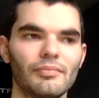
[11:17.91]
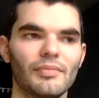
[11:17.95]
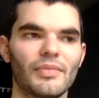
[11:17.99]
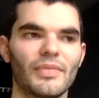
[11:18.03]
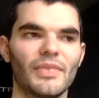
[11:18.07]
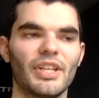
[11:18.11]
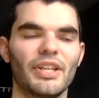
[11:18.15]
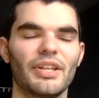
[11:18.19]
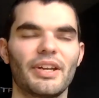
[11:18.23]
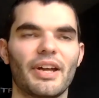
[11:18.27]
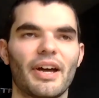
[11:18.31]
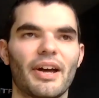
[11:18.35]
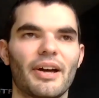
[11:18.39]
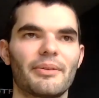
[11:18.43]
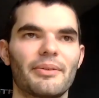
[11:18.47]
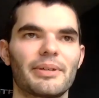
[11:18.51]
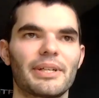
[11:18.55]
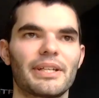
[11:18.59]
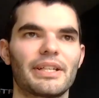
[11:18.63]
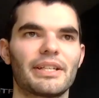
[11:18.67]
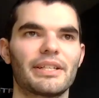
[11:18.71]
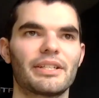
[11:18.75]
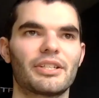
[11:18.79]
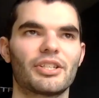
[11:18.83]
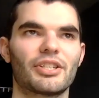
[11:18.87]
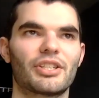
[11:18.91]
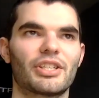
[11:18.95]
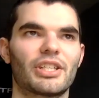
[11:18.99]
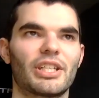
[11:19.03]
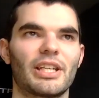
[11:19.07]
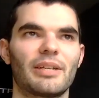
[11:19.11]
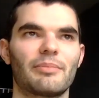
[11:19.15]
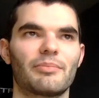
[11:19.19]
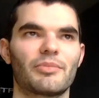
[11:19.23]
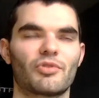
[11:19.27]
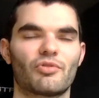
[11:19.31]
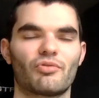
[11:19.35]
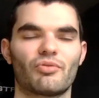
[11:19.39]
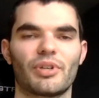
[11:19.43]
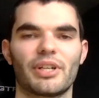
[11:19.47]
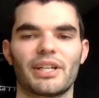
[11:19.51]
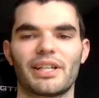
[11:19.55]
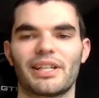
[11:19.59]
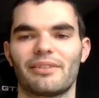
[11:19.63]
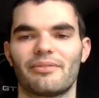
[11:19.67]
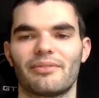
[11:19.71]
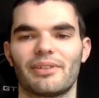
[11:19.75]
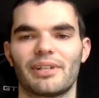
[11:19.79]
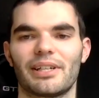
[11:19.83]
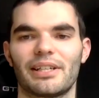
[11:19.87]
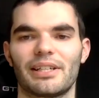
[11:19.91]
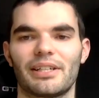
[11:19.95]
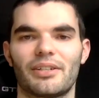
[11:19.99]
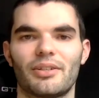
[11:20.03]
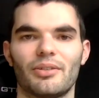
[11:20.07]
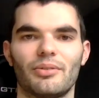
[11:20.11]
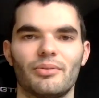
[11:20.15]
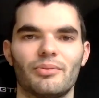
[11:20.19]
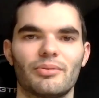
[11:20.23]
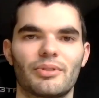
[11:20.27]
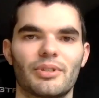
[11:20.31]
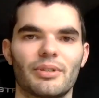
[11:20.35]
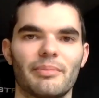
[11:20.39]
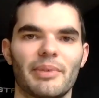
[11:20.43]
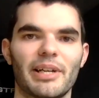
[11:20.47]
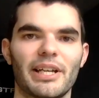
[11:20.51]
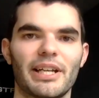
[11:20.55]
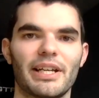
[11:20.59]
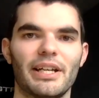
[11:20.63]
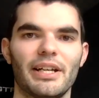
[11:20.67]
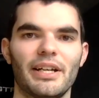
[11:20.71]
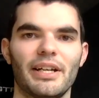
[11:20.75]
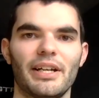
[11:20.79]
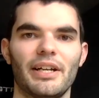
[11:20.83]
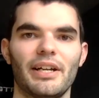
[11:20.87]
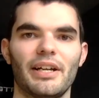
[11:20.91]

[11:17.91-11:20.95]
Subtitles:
It just seems really, really cool to me.